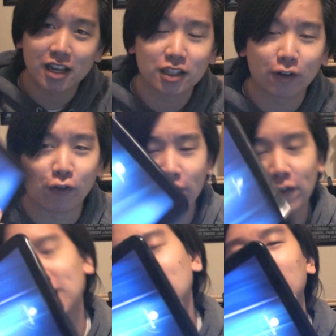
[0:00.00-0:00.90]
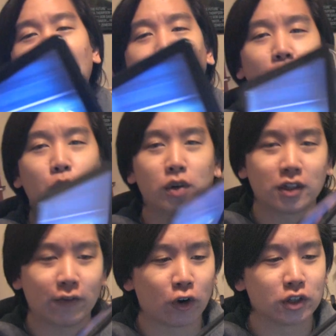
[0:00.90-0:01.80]
has a front-facing camera, which
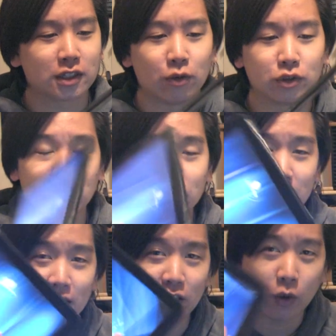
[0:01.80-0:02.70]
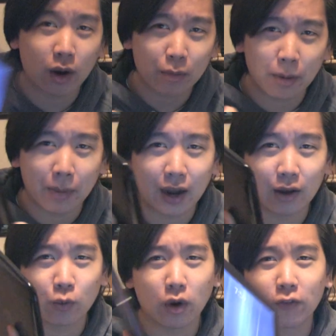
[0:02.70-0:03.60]
at first I was going to say, you know what, I'm going to
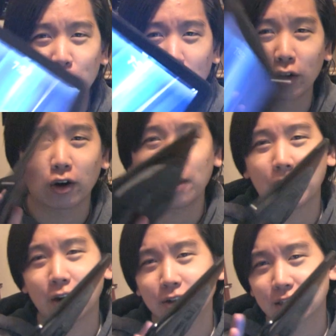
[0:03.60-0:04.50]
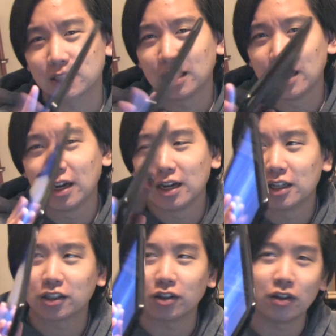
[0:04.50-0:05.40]
buy one for my grandparents
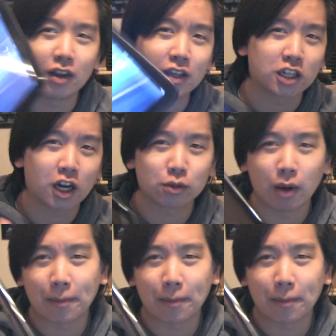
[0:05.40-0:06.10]
so that they can talk to my